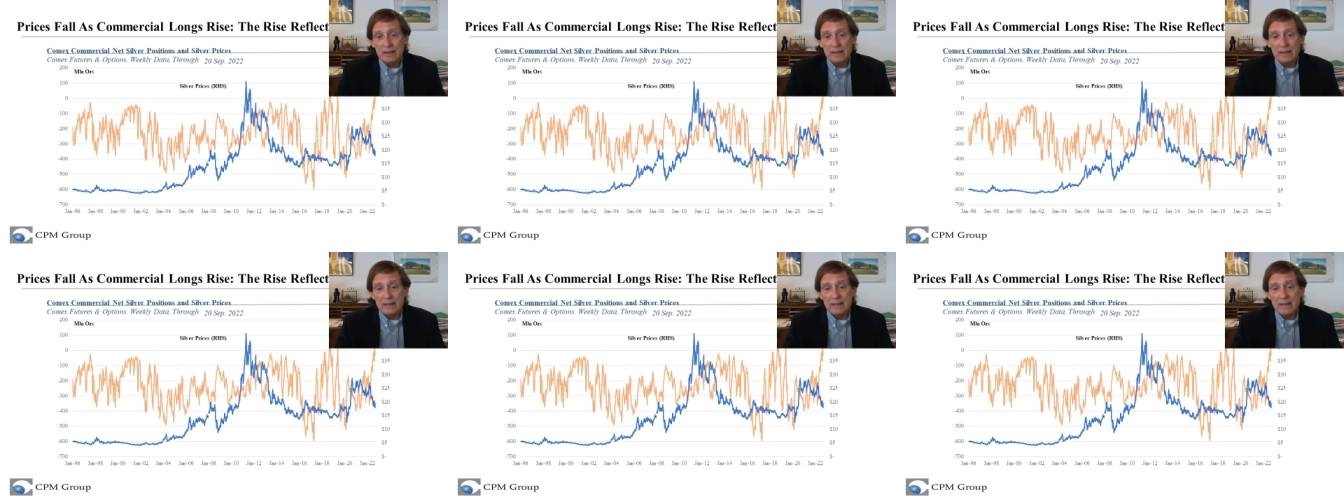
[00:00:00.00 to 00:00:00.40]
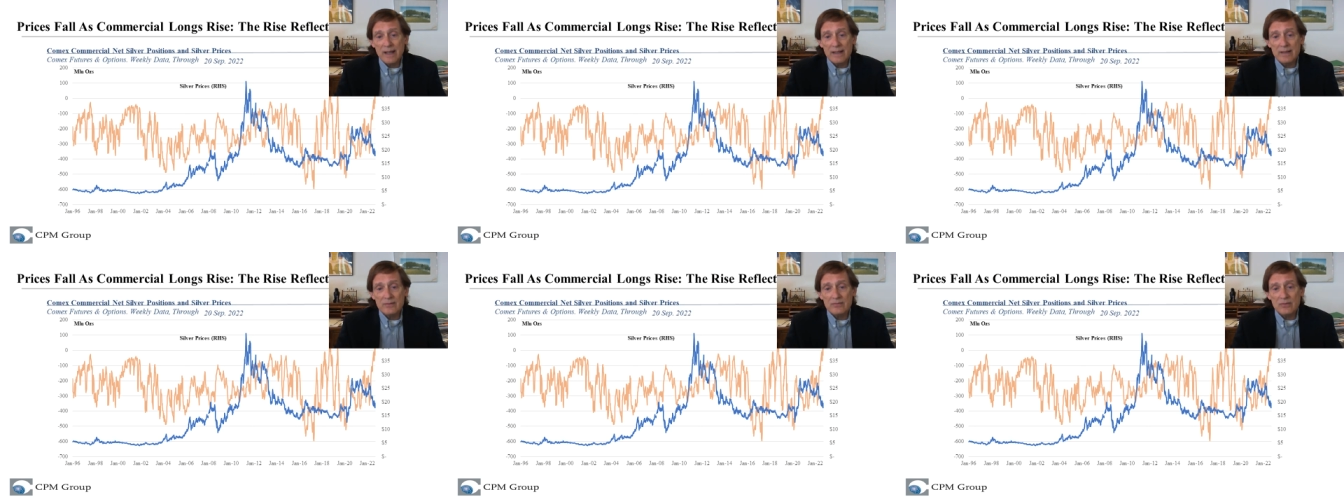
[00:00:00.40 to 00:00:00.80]
it
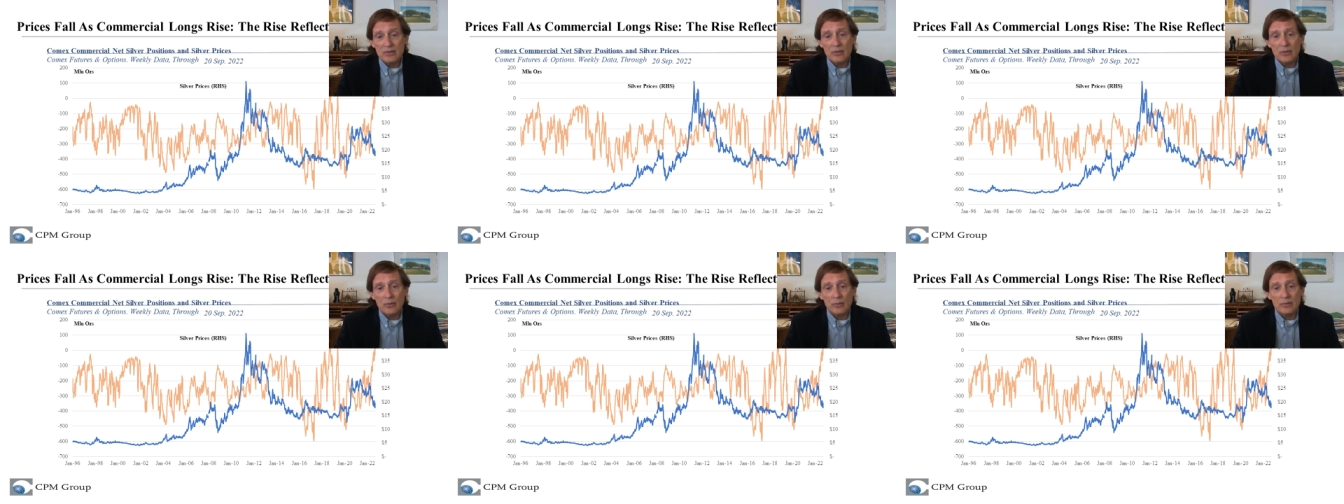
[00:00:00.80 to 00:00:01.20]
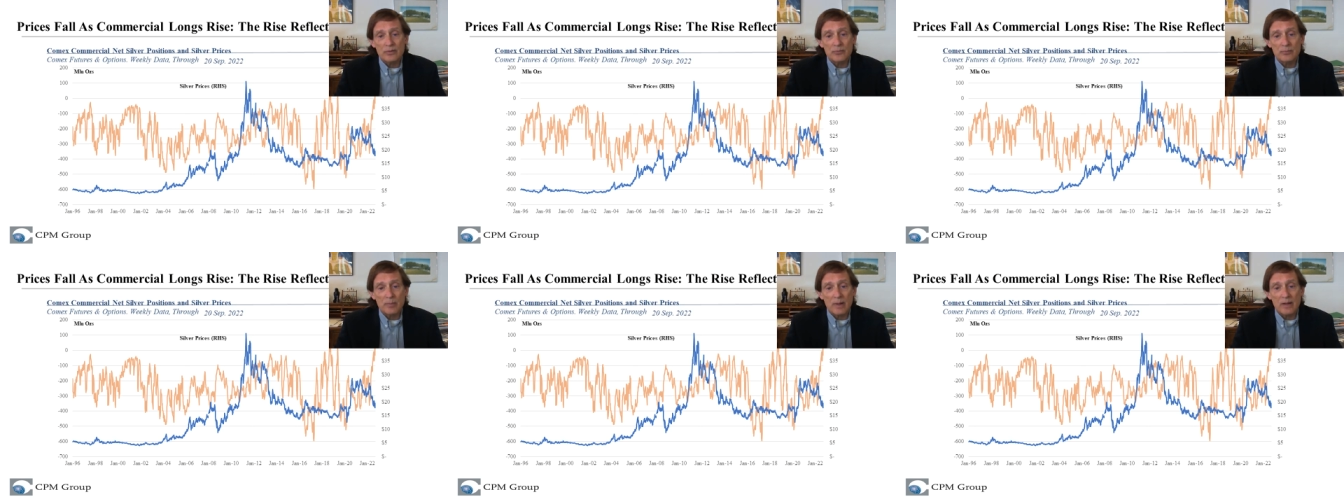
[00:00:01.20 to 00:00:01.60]
tends to
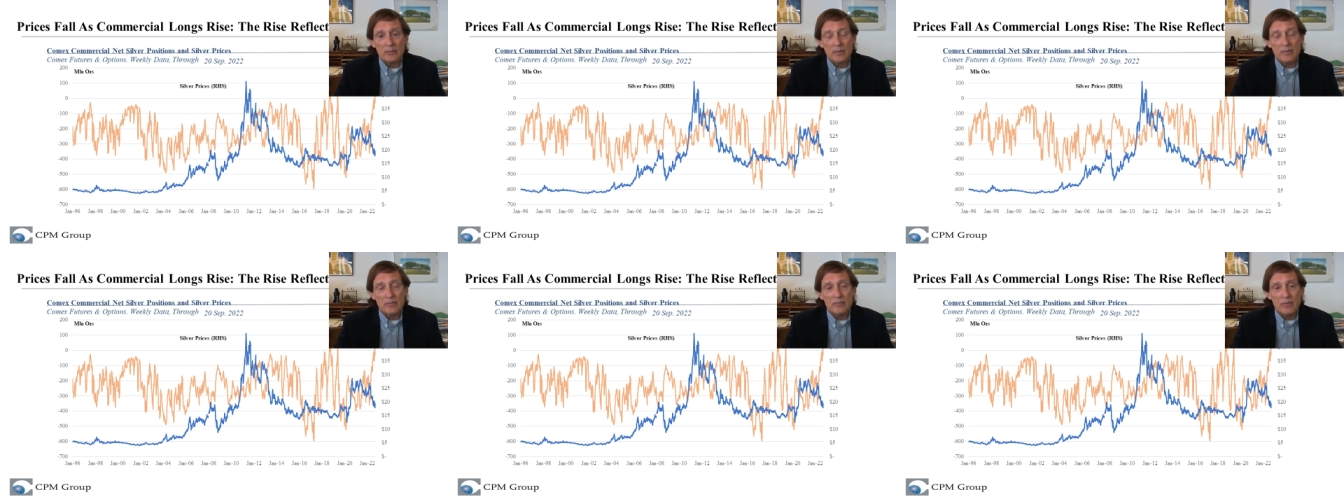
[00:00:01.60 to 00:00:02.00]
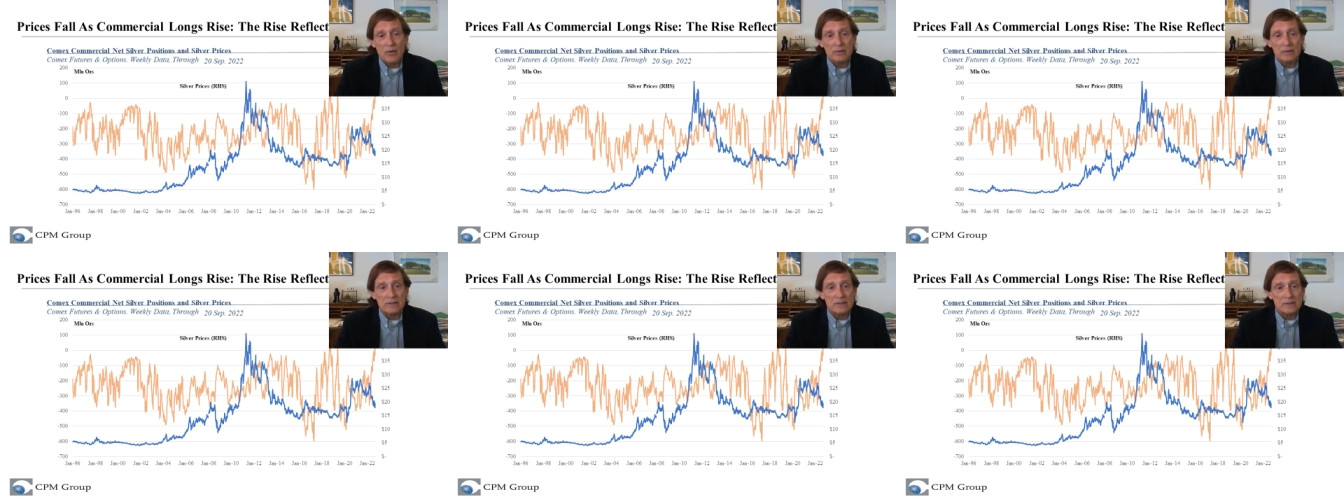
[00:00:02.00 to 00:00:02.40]
correspond with
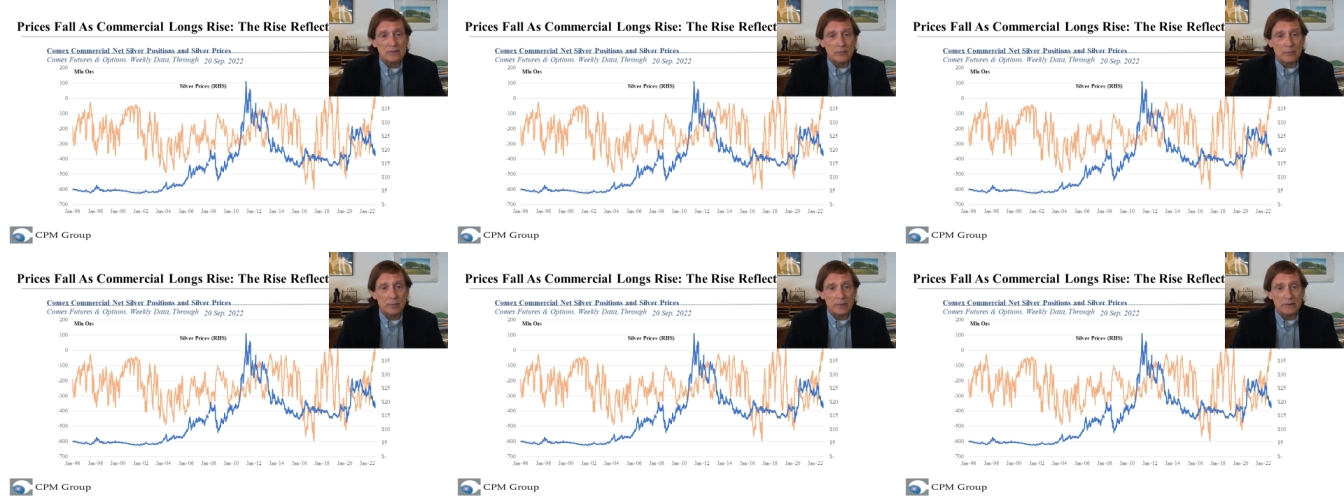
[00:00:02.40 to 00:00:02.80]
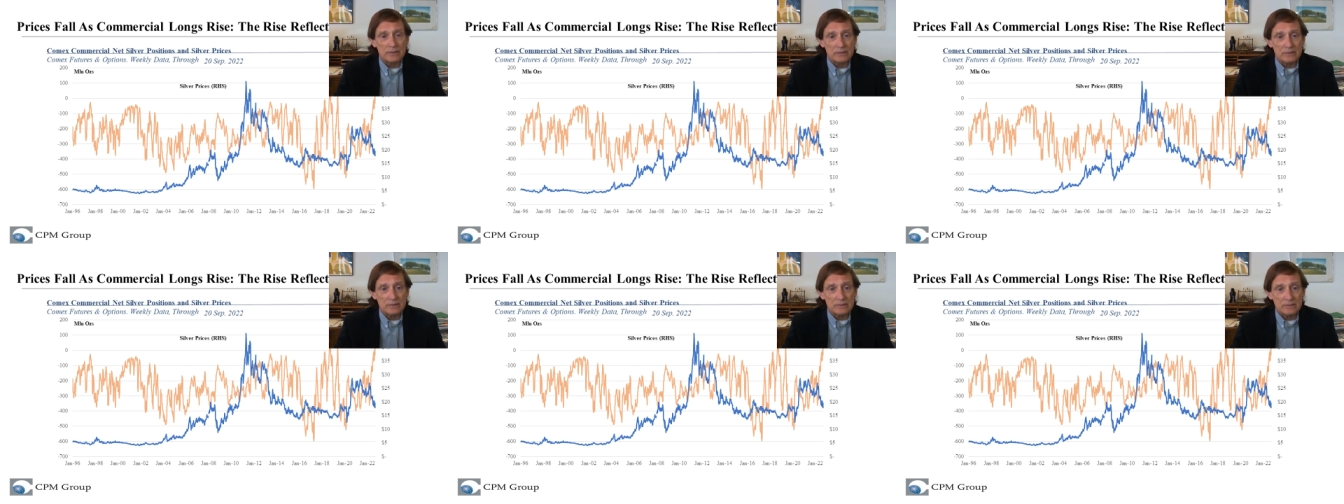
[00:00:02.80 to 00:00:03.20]
falling silver
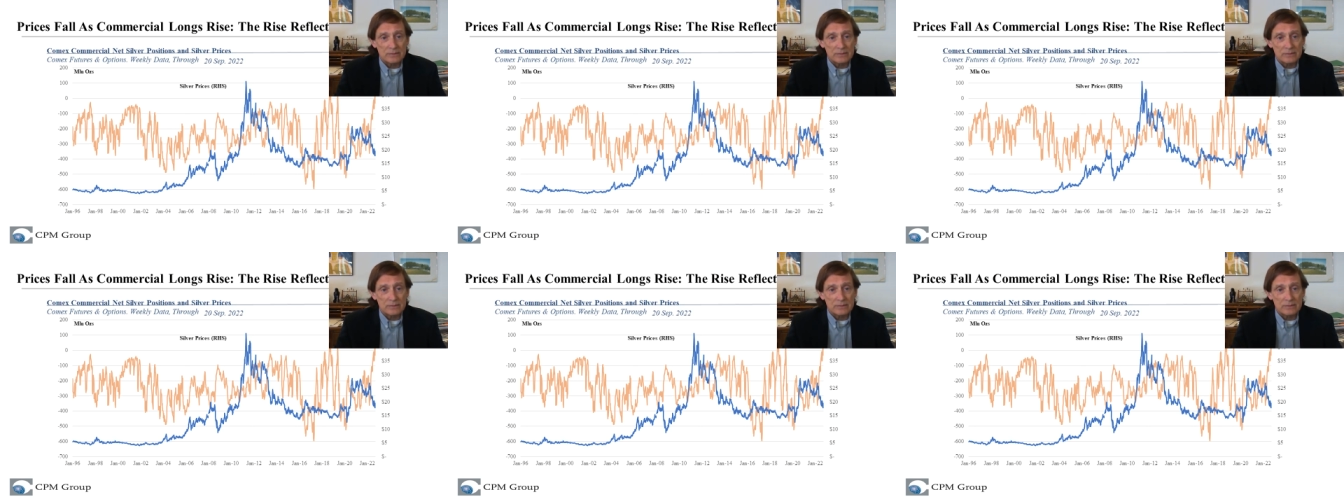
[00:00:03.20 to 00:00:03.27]
prices.